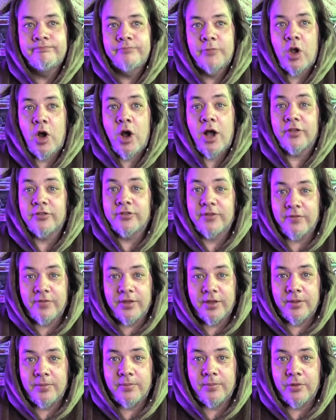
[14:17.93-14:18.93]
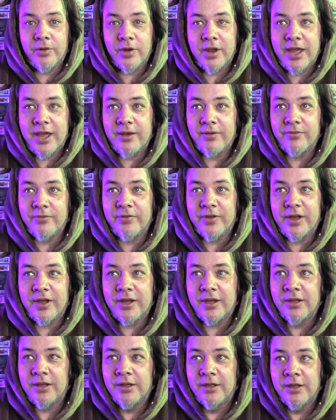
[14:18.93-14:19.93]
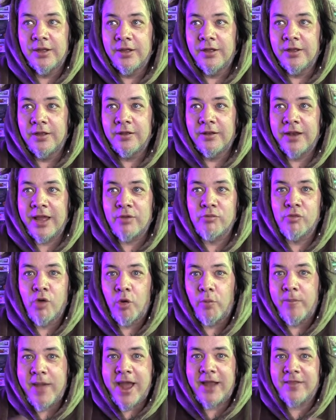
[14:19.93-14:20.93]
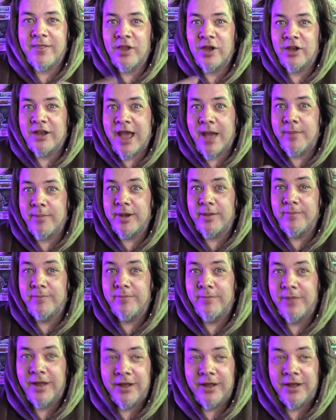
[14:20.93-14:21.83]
cost of them, or kind of like roll back the odometer.